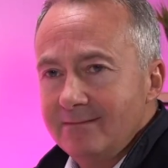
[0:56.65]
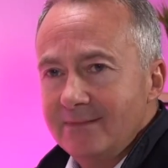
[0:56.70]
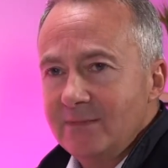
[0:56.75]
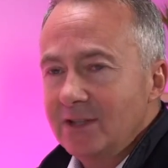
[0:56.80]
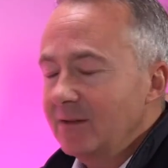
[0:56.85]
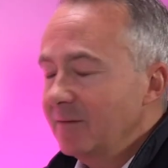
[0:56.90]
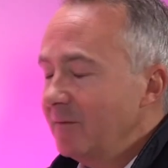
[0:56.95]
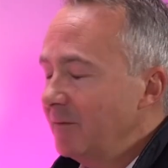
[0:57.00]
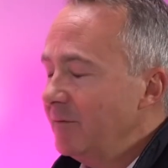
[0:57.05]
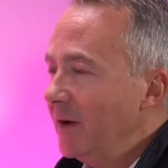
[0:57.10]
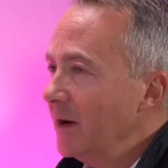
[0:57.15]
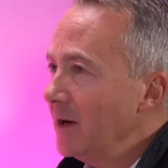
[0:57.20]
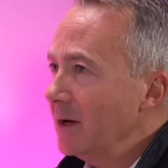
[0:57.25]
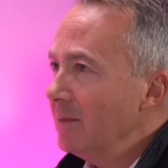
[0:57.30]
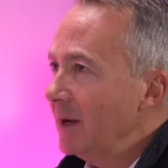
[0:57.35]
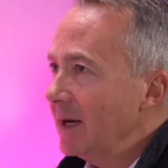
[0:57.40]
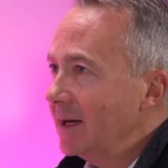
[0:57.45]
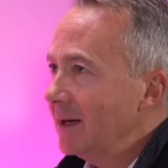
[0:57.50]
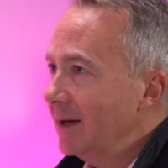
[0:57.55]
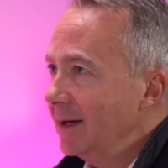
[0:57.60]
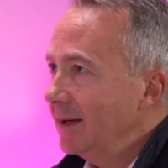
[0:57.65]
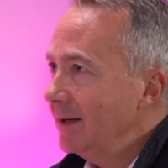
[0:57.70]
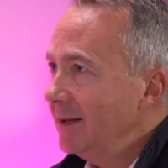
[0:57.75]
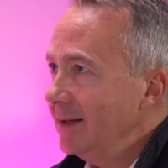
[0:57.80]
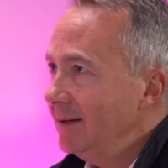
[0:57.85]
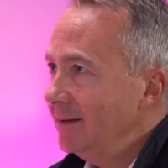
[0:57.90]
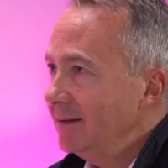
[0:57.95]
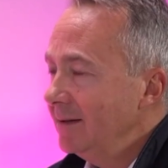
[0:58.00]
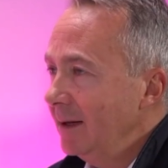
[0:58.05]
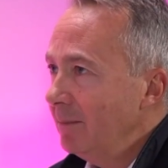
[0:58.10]
just
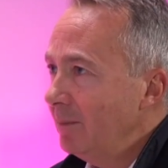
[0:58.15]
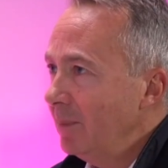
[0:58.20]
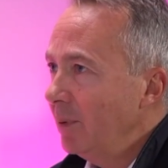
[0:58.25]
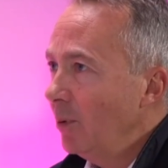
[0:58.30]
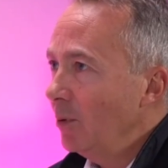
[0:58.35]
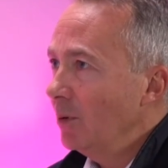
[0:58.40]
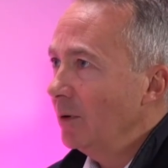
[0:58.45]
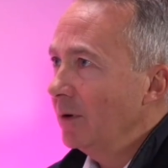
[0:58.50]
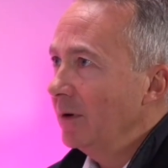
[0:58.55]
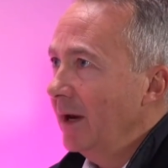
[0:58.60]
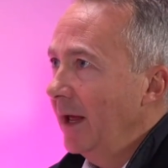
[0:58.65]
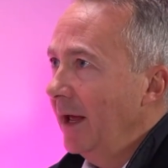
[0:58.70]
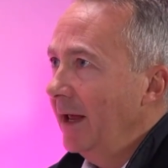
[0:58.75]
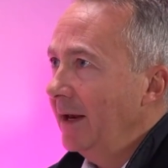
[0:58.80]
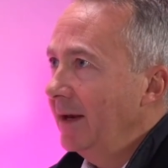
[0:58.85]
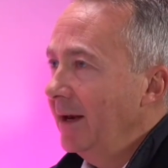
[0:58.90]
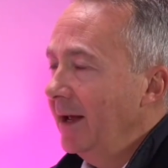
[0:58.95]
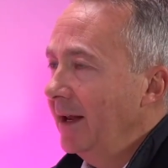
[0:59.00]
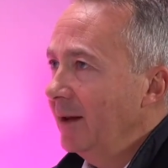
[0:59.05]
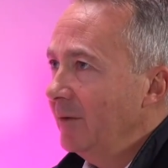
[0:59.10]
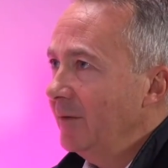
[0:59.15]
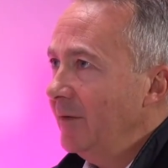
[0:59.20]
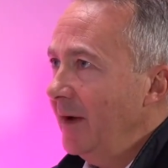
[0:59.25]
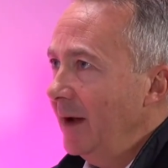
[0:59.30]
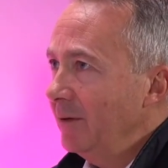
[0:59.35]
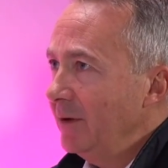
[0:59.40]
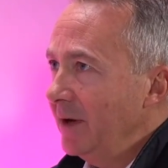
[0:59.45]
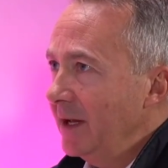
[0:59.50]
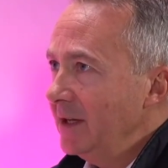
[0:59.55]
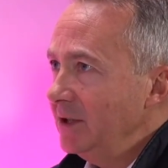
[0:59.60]
fundamentally important and the
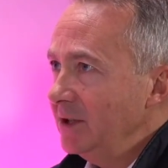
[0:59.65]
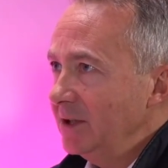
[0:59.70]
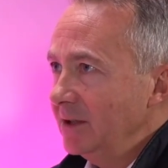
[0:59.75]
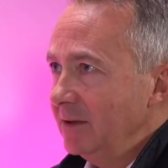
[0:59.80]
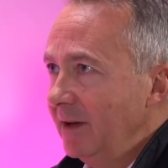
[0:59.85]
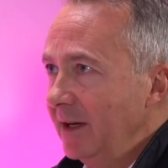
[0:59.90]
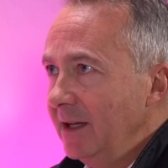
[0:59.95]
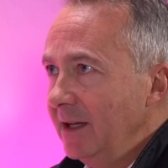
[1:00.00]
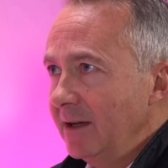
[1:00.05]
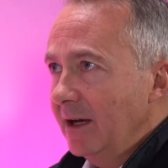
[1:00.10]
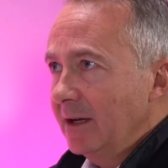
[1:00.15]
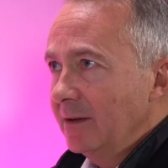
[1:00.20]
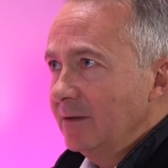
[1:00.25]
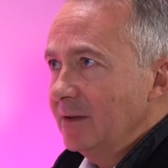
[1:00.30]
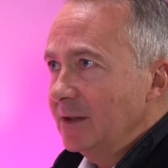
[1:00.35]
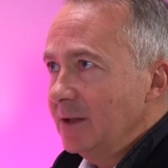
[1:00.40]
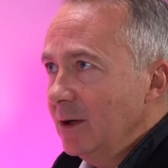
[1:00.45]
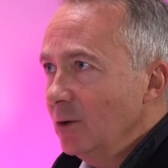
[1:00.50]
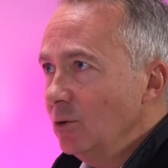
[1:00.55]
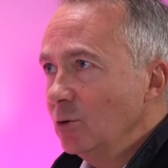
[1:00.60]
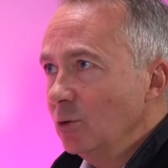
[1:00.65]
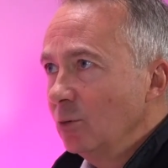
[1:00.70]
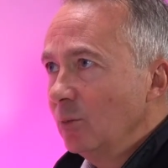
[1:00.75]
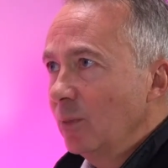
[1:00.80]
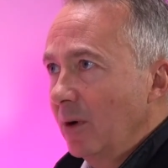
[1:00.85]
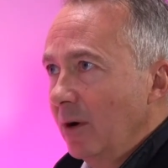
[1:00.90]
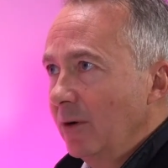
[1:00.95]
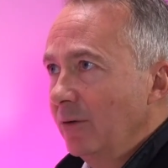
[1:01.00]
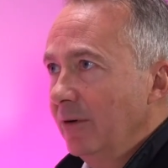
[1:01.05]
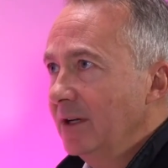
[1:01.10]
foundation of kind of social
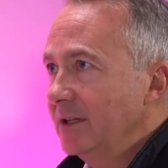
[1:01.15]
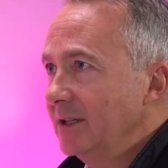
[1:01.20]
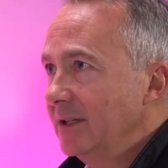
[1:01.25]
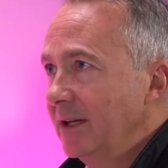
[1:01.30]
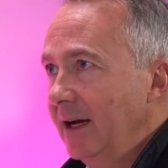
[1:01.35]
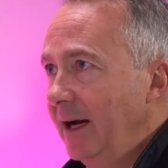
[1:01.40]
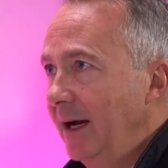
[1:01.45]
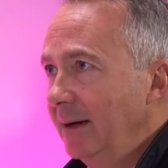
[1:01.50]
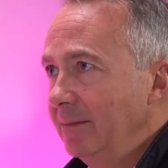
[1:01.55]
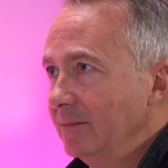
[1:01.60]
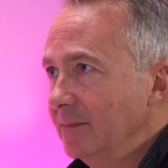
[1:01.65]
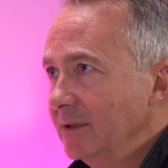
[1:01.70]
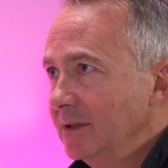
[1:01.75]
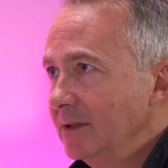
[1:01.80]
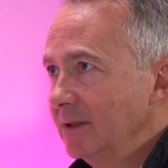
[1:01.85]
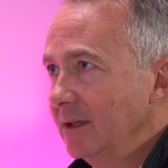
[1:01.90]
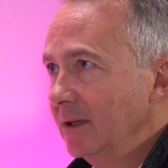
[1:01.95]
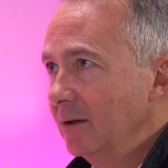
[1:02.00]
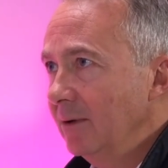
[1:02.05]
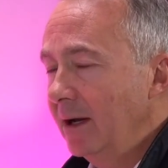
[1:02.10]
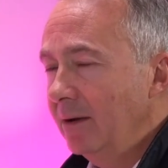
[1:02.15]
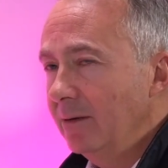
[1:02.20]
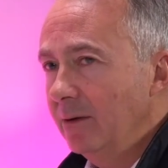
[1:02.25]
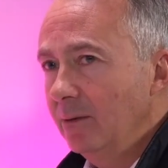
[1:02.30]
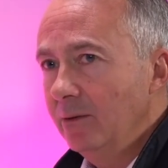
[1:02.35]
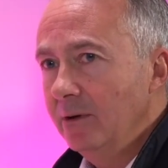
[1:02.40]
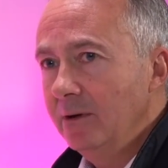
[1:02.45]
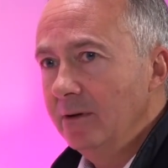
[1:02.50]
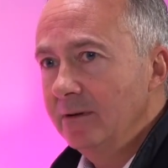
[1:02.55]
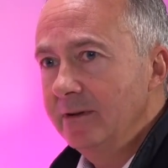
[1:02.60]
progress that happens around the
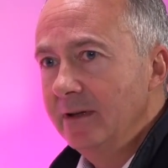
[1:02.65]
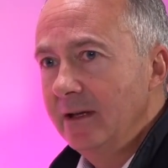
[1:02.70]
world.